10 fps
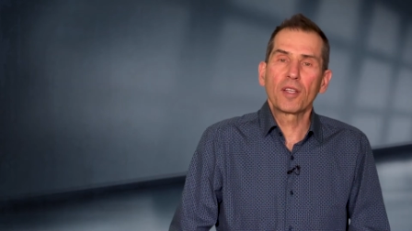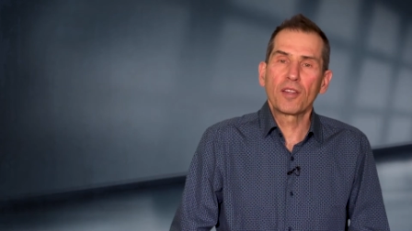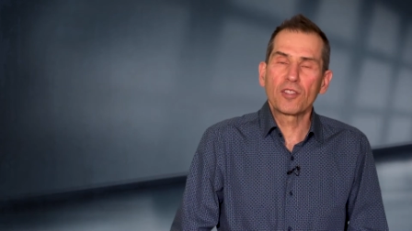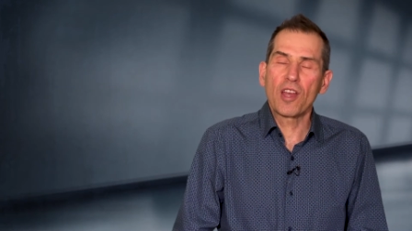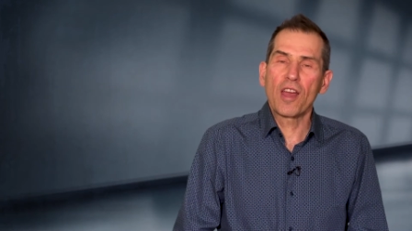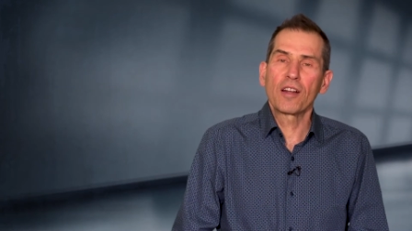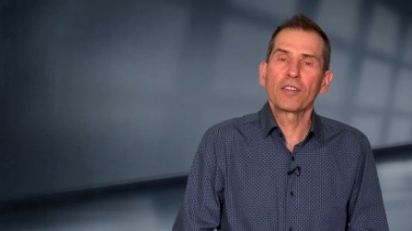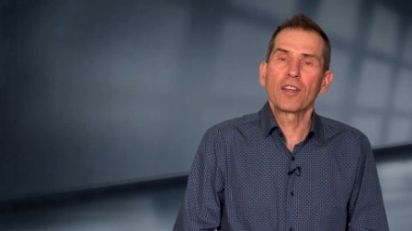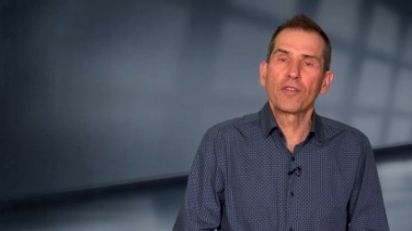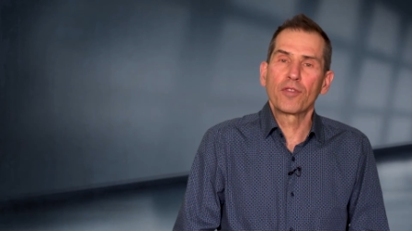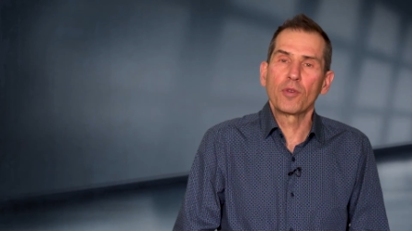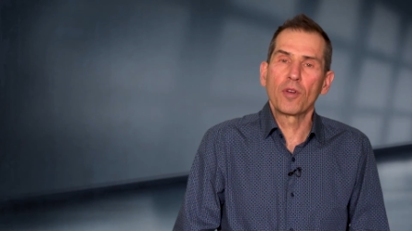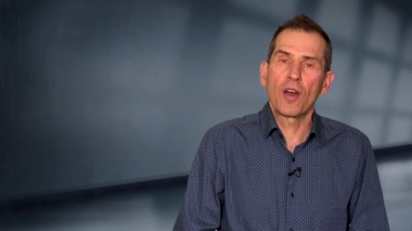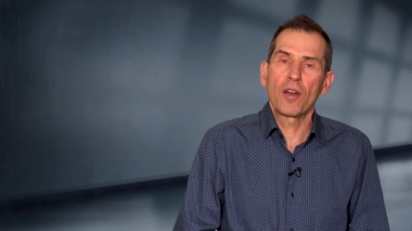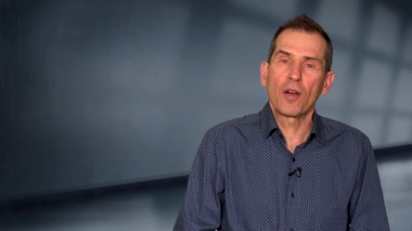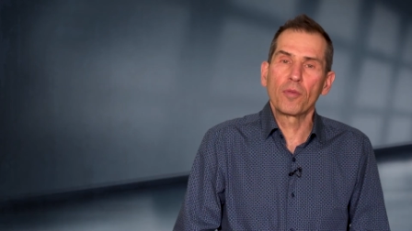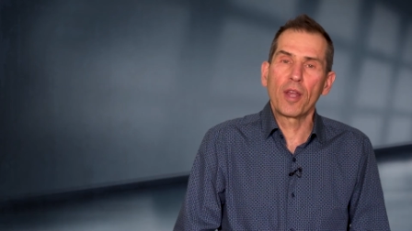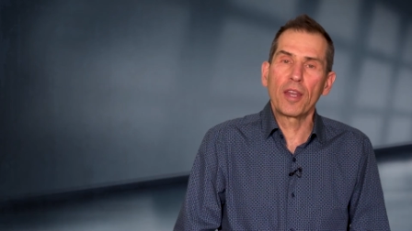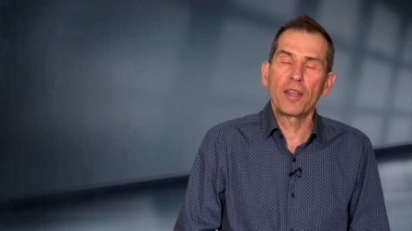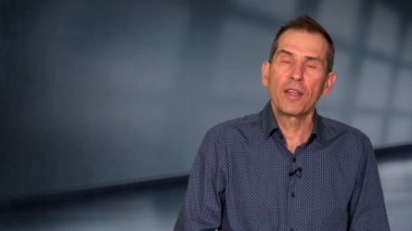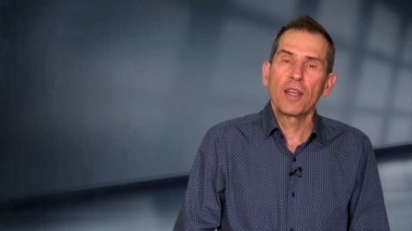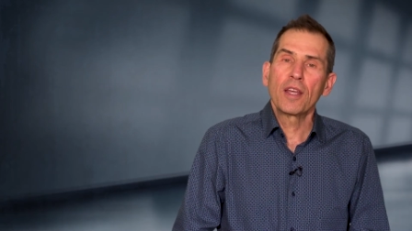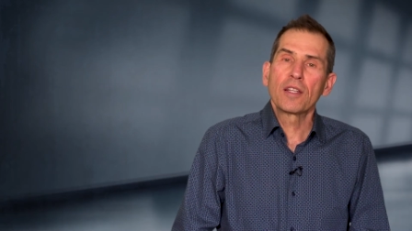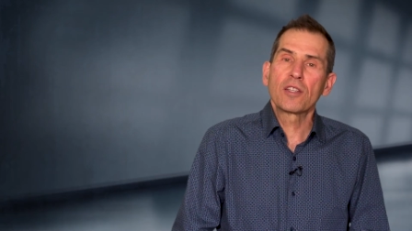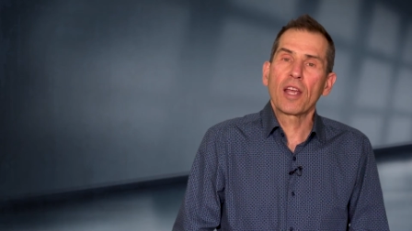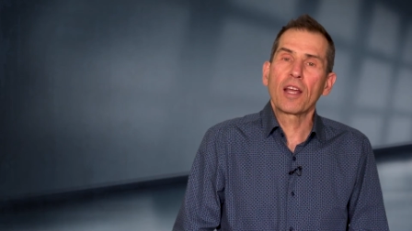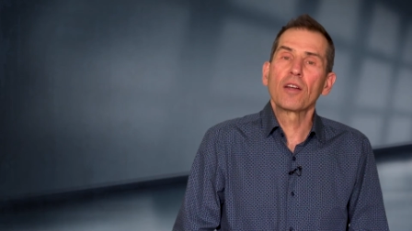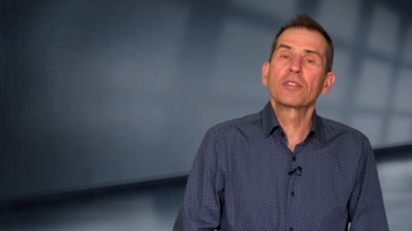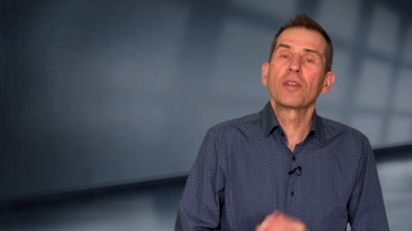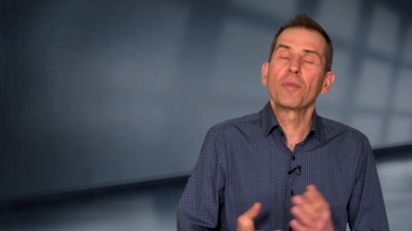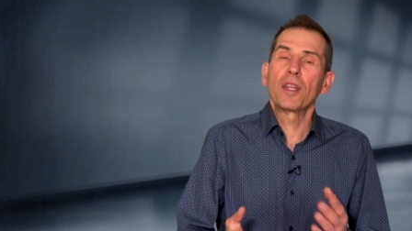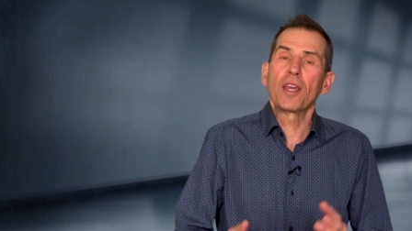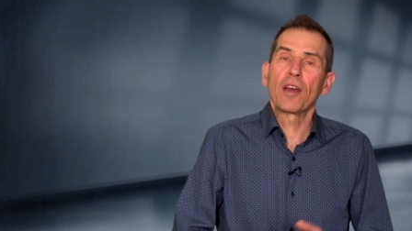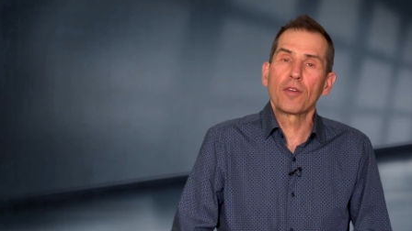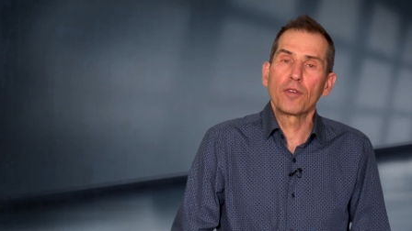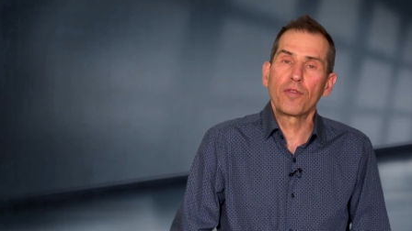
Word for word: to the channel if you're not already. Check out some of the other